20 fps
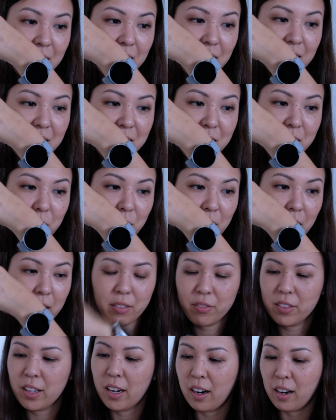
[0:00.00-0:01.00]
it's still kind
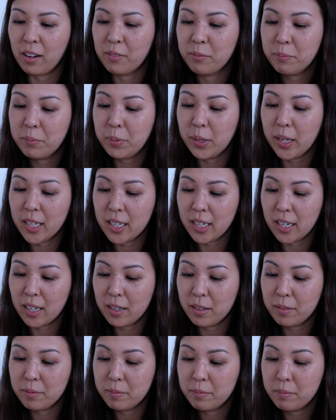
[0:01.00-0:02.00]
of there, but
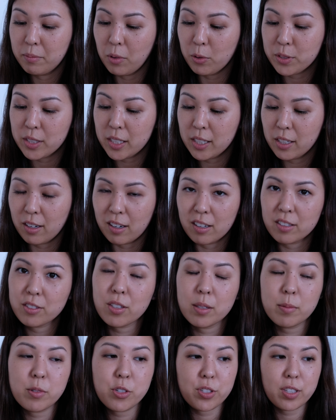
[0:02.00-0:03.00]
um, mostly gone. So
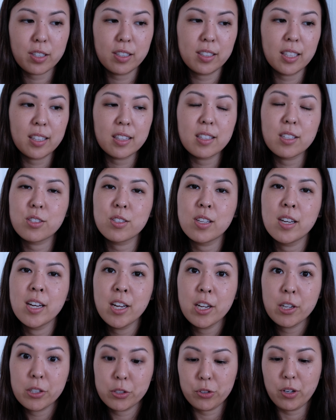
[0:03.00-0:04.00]
I'm just gonna let this
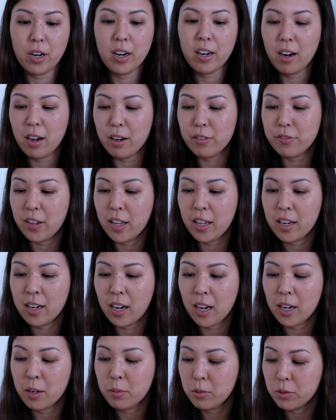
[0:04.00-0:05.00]
dry off and
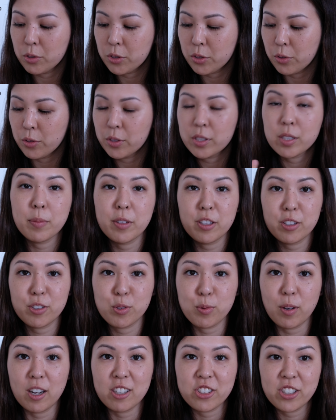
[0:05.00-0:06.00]
I will show you some other
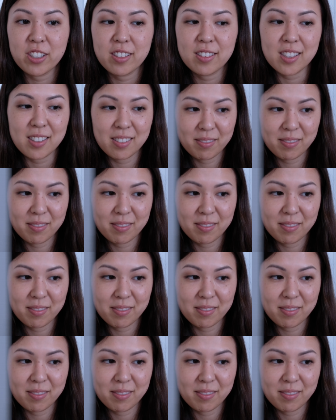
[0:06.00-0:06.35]
swatches.